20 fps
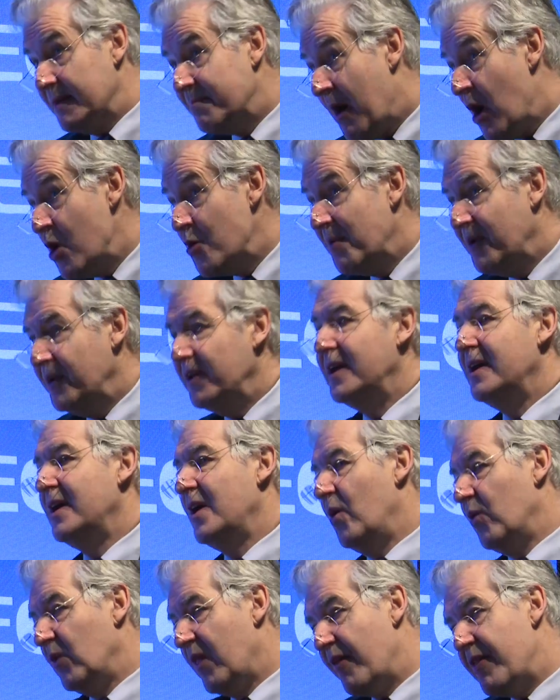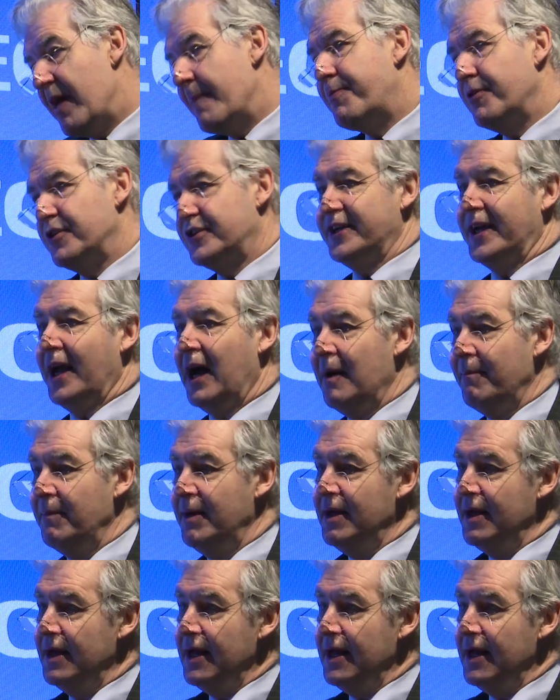the moment, although they're pushing up,